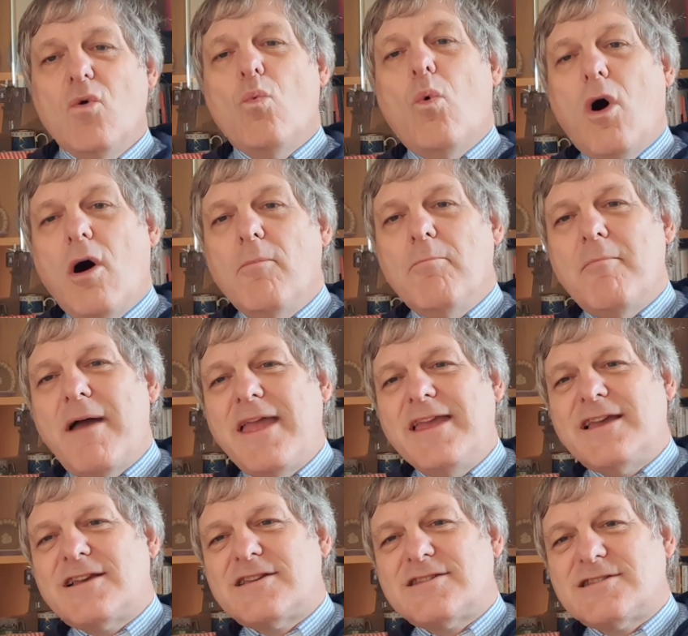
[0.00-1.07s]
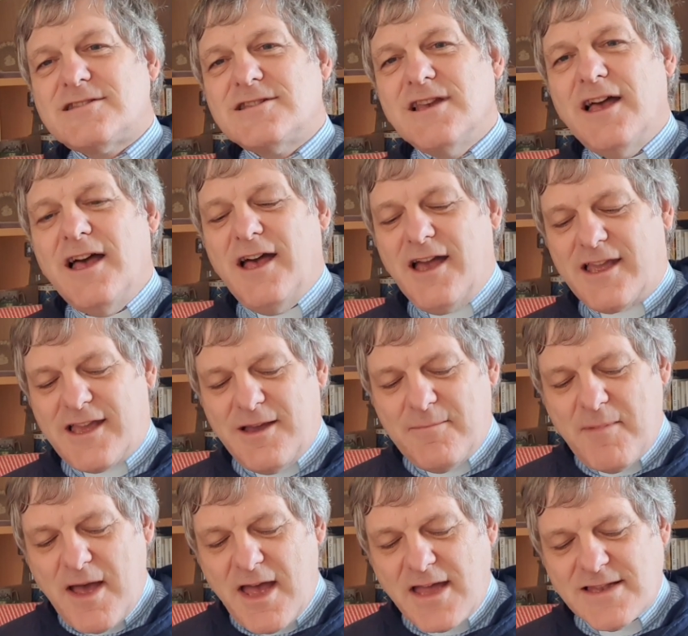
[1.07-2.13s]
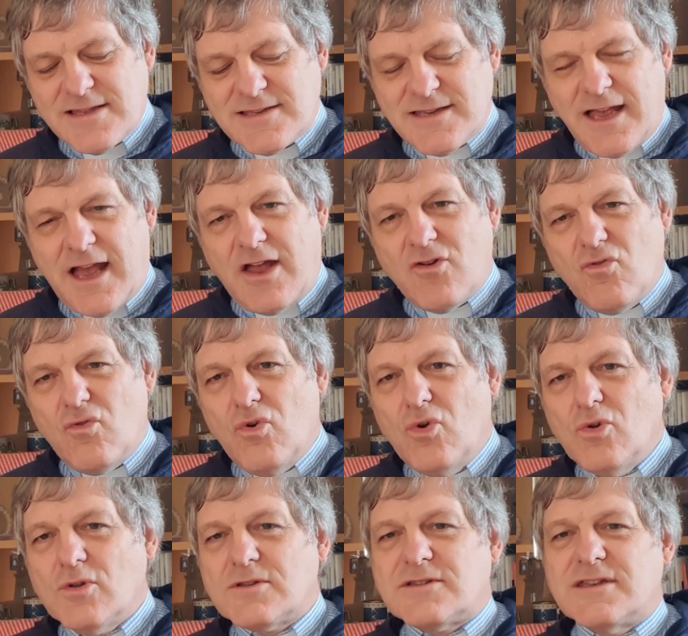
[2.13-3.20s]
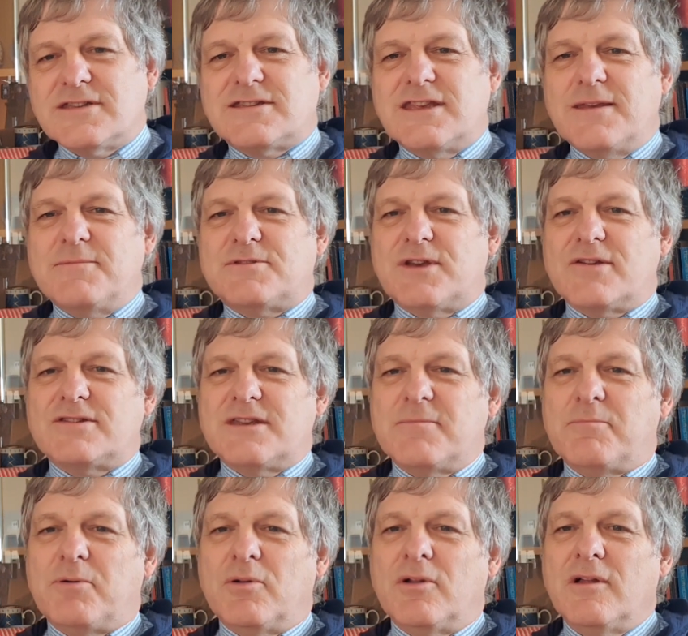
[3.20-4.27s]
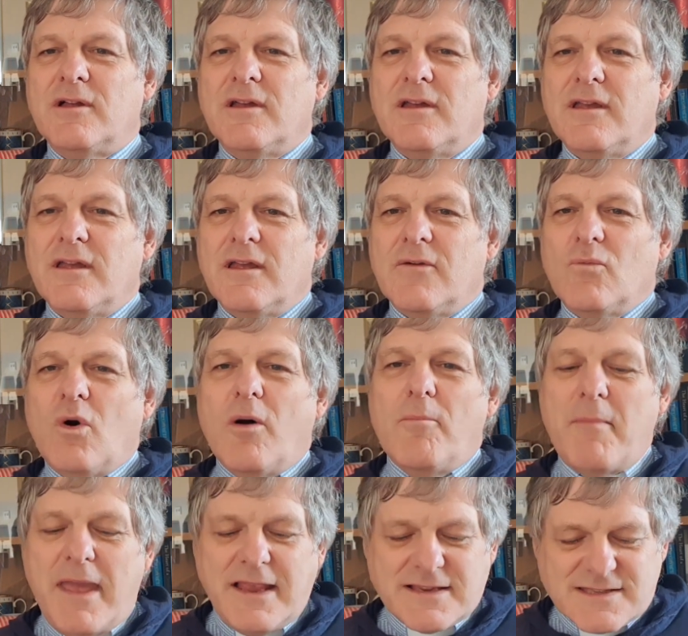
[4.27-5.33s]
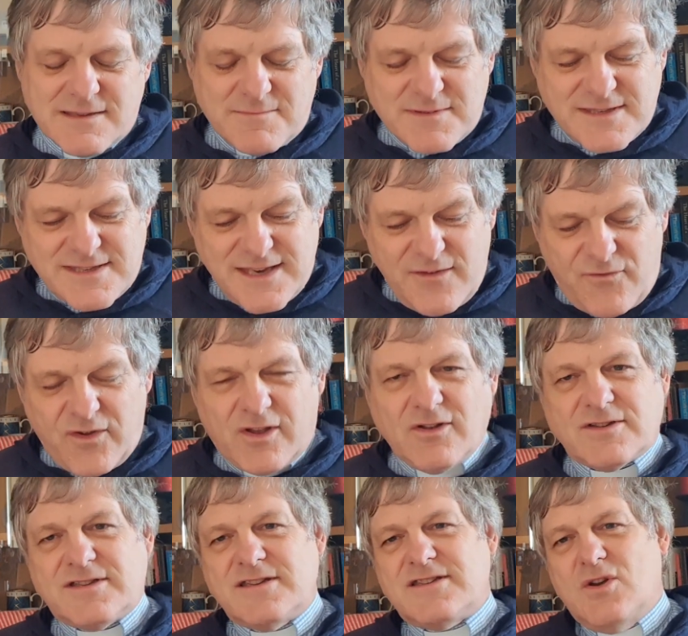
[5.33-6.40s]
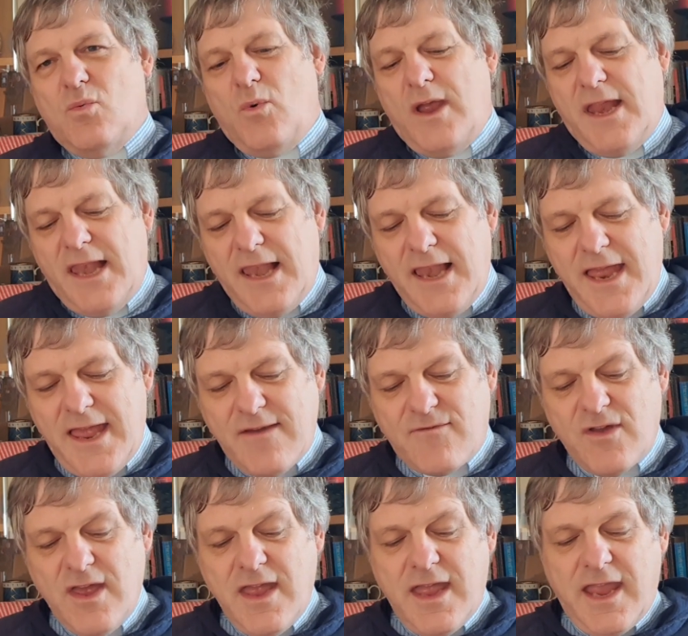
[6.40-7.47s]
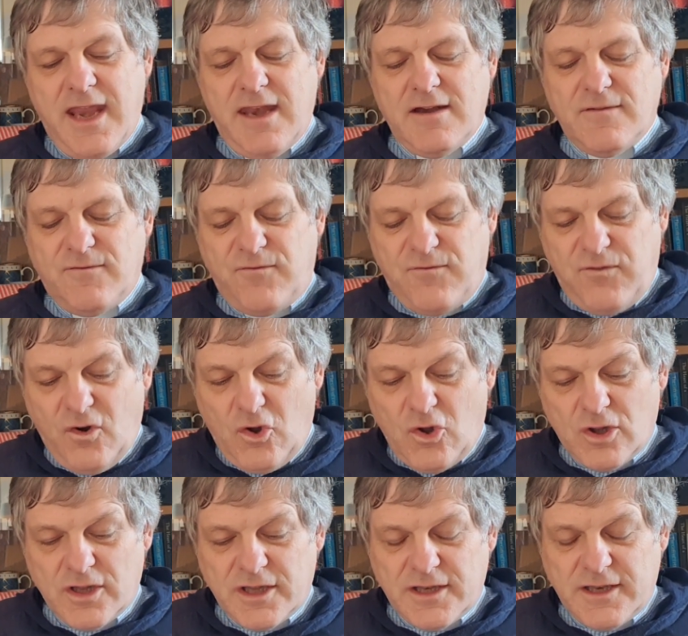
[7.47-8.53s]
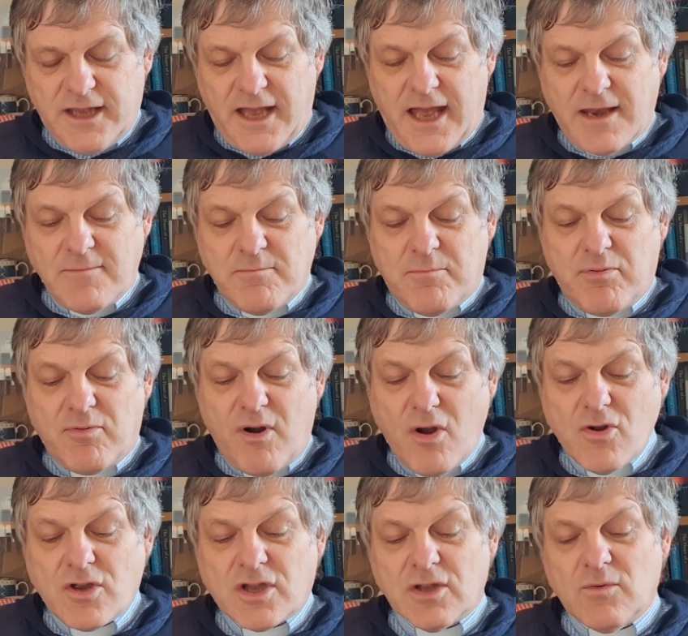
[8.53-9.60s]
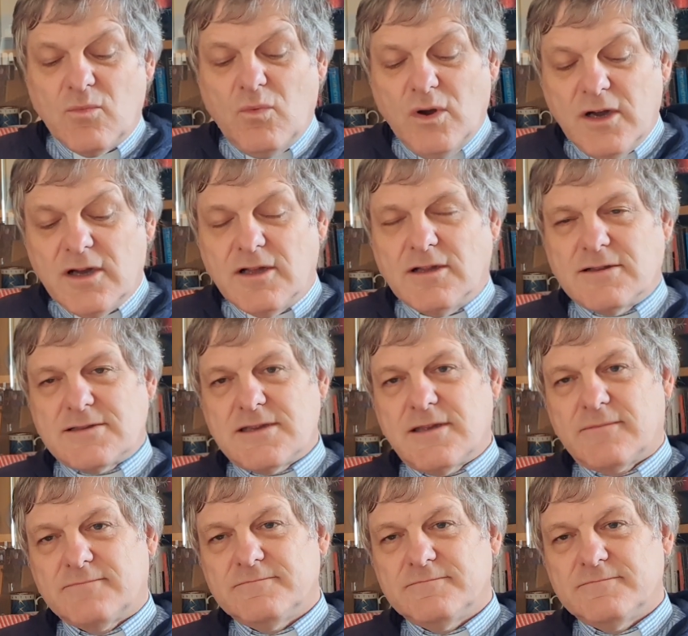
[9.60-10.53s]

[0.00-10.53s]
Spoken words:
What makes commands and rules that seem so simple, what makes them difficult is that we live in a fallen and broken world.